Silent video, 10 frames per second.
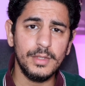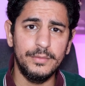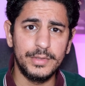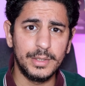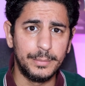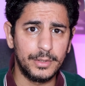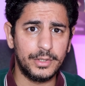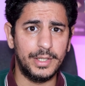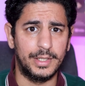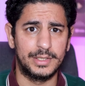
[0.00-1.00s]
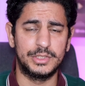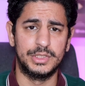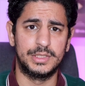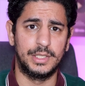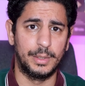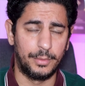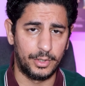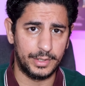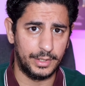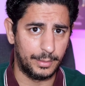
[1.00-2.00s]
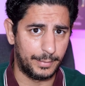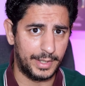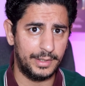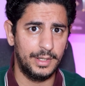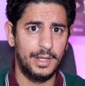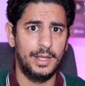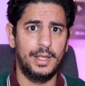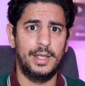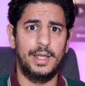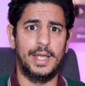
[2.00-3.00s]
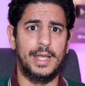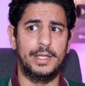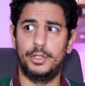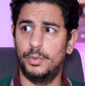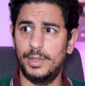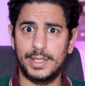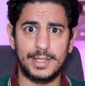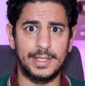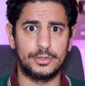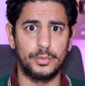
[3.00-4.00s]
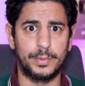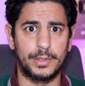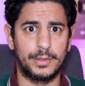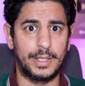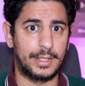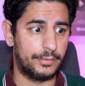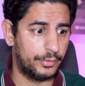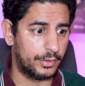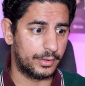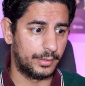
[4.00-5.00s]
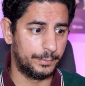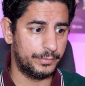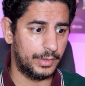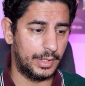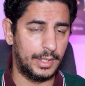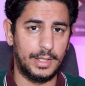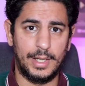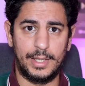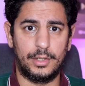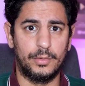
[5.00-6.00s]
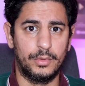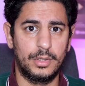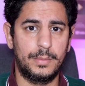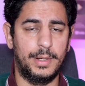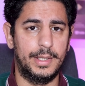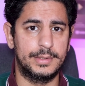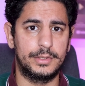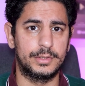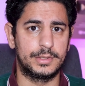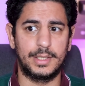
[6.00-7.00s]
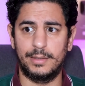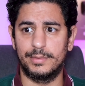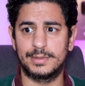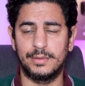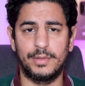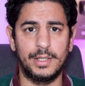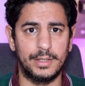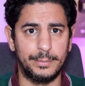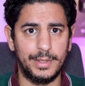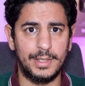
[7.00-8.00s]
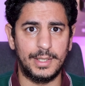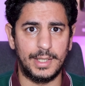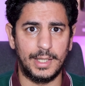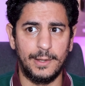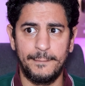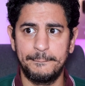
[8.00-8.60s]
with the Mercury energies in your body, in your mind. And you will get like super, like if you're at your workplace, you're sitting with someone in the meeting,